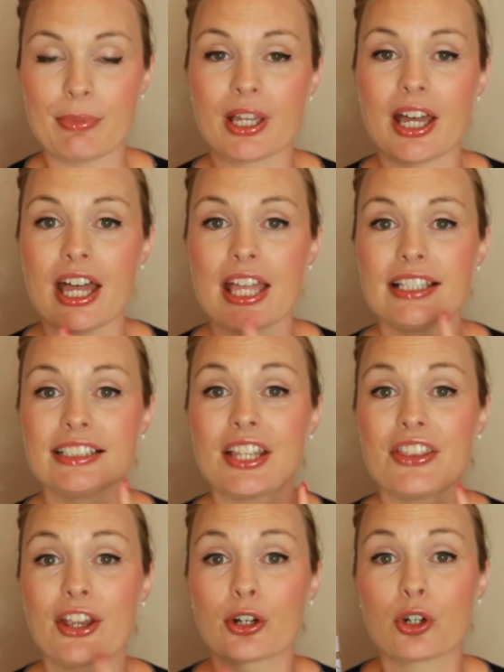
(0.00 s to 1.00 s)
because
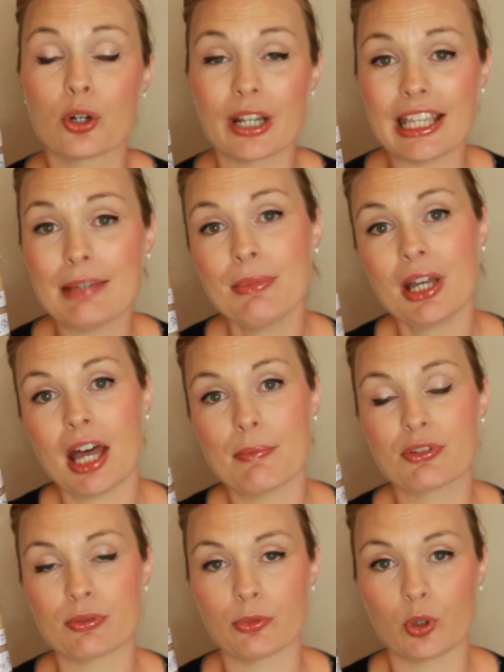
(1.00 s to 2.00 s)
their cream
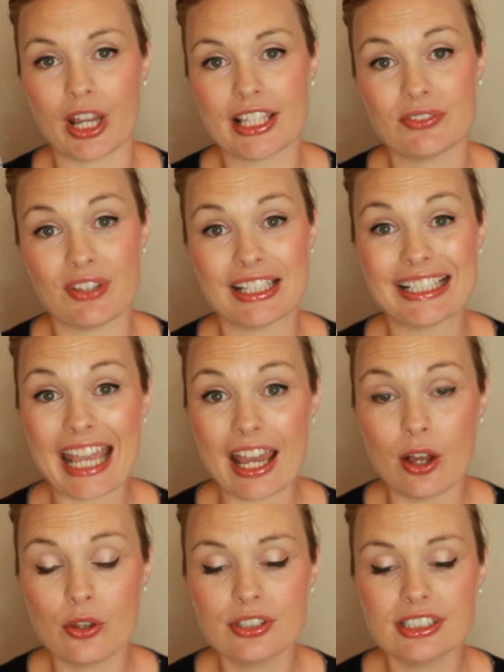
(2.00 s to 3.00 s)
comes from grass-fed
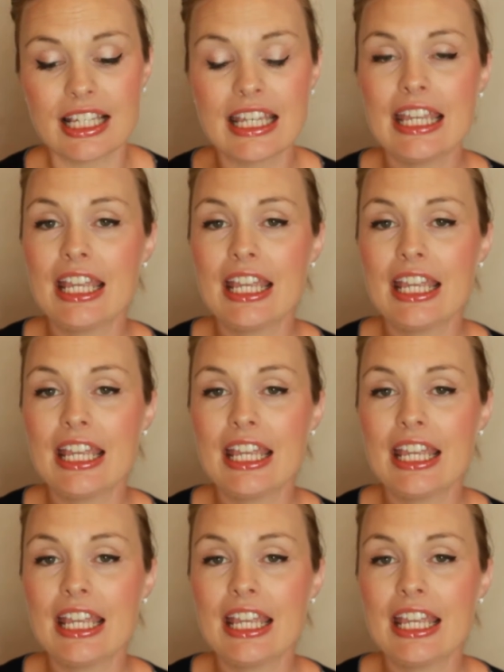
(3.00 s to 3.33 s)
cows.